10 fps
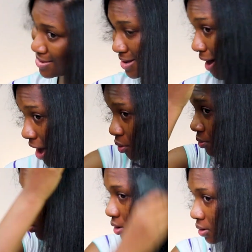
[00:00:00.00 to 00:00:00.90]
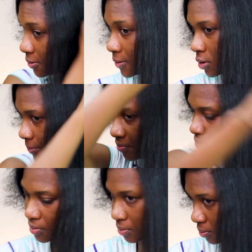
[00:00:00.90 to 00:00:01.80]
The gentle tension will
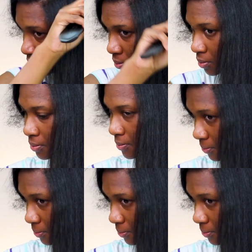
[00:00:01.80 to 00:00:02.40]
also help with